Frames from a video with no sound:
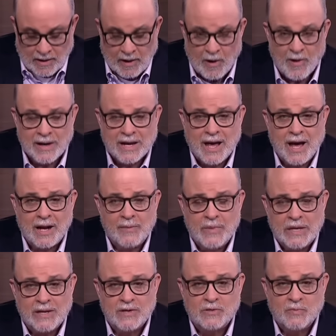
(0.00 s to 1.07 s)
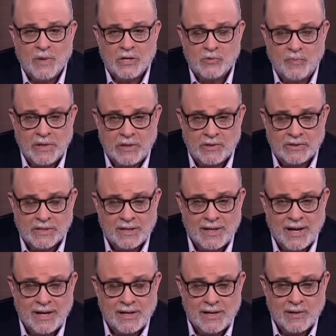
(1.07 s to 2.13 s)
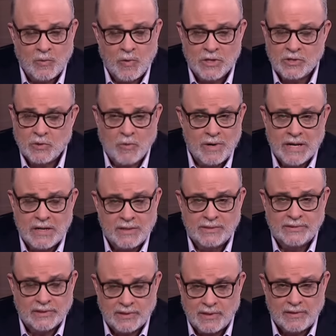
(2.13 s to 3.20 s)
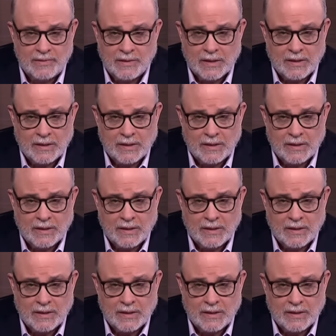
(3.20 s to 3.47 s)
Our economy is much bigger today than it was 20 years ago.